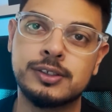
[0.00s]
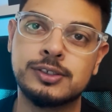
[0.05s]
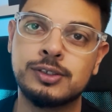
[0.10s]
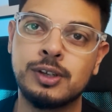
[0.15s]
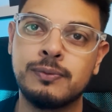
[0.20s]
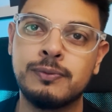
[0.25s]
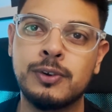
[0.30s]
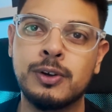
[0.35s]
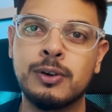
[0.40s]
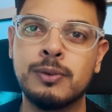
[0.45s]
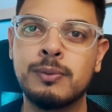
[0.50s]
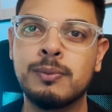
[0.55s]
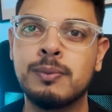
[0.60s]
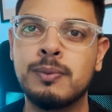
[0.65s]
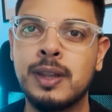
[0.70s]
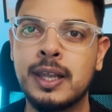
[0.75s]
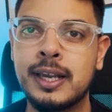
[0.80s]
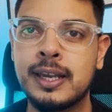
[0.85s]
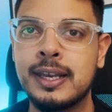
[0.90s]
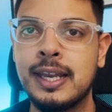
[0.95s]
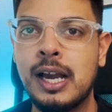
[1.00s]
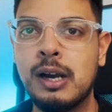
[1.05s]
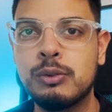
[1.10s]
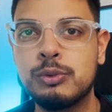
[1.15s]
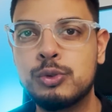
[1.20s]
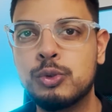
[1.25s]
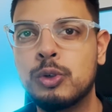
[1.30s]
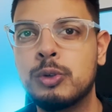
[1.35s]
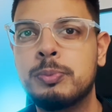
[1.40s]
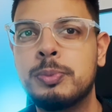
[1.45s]
So if you're like an
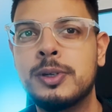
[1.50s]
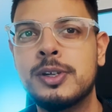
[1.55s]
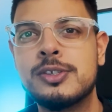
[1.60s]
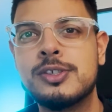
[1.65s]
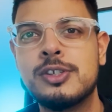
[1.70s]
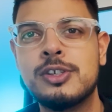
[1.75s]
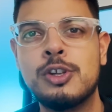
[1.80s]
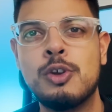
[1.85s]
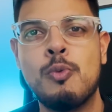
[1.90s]
outdoor person,